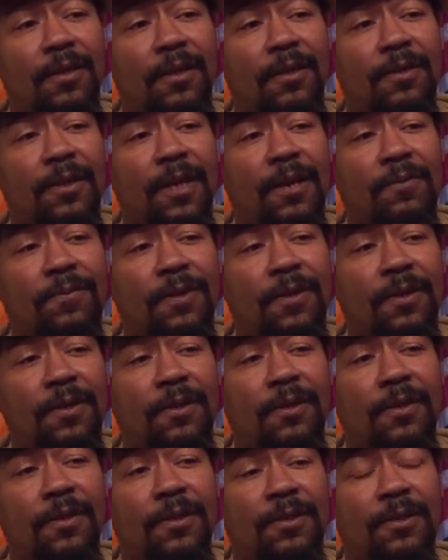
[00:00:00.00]

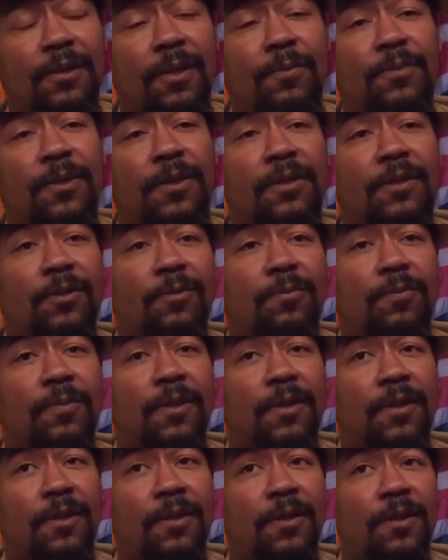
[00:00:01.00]
definitely something to
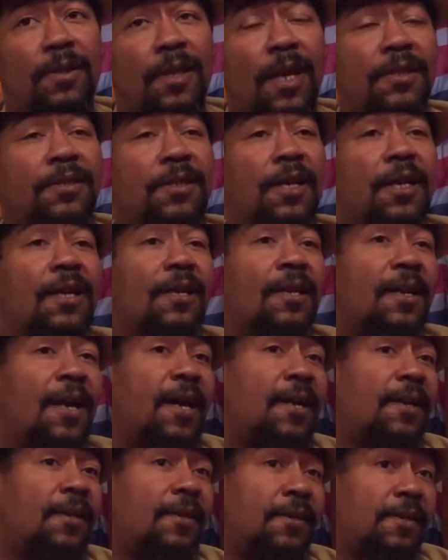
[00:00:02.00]
be not taken
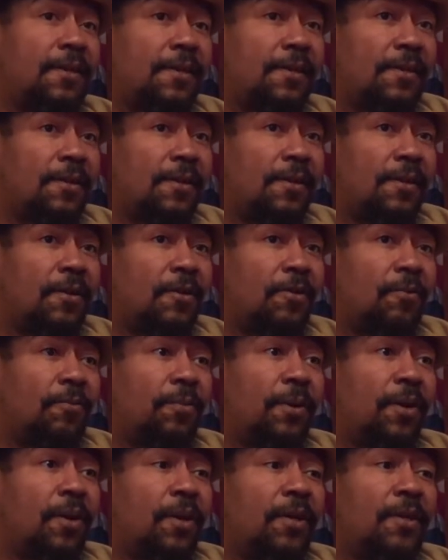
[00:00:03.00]
lightly.
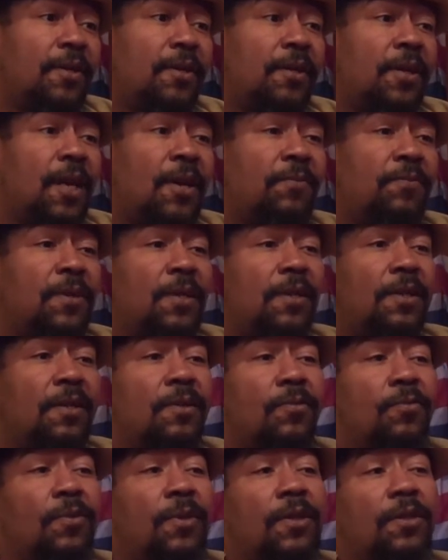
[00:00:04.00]
But
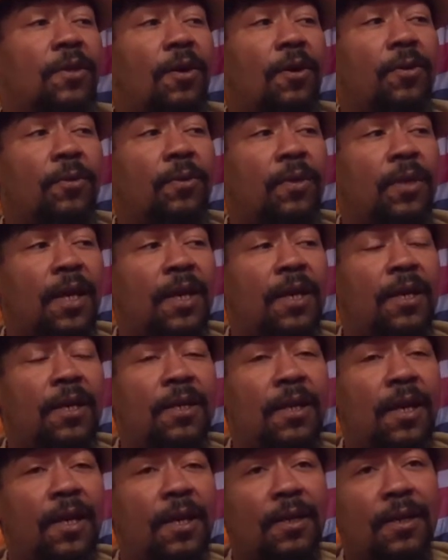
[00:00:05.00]
definitely we know that
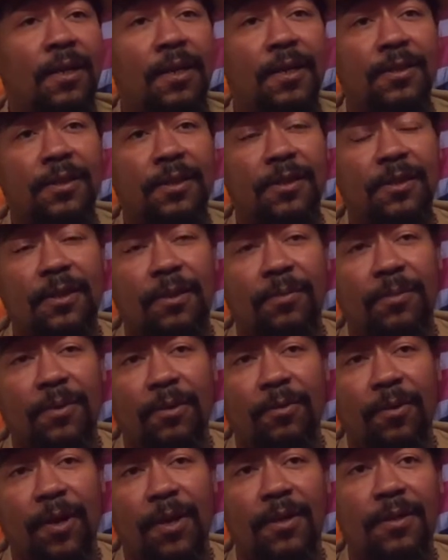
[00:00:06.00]
it ain't us. It's something
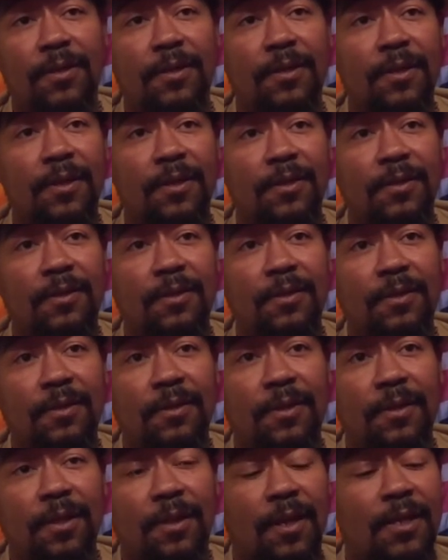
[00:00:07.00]
greater than us.
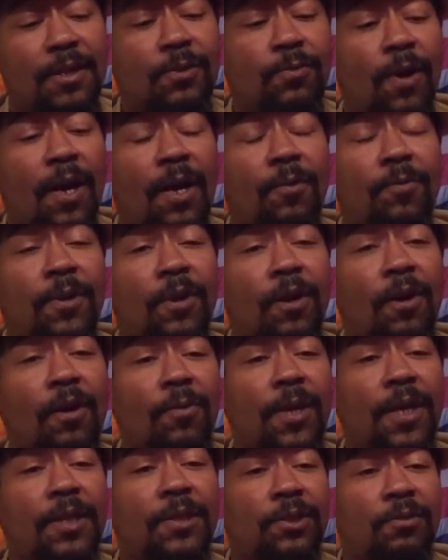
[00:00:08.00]
And that's why we
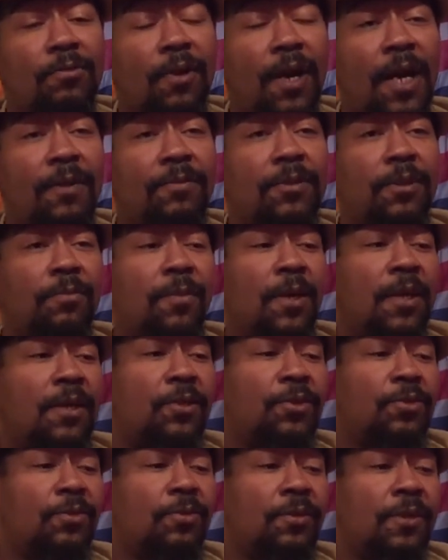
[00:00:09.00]
always strive to make
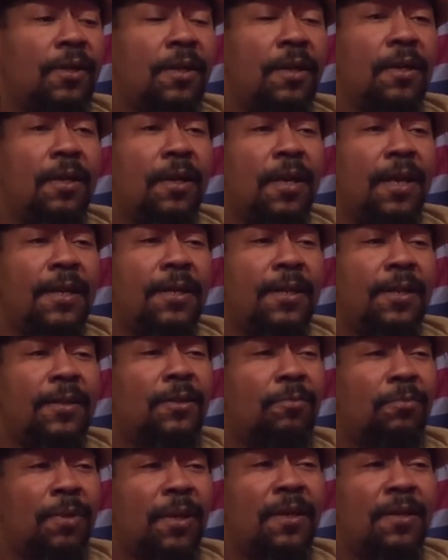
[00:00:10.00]
sure that
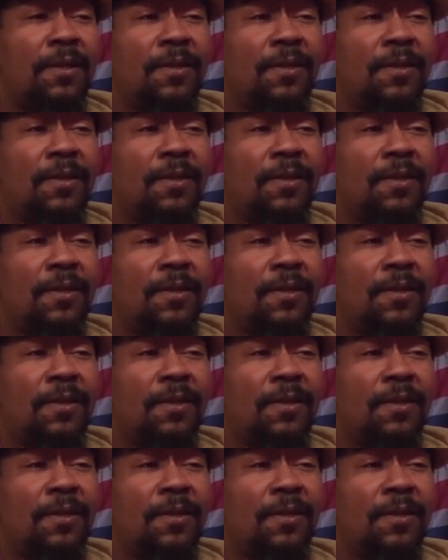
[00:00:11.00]
things are better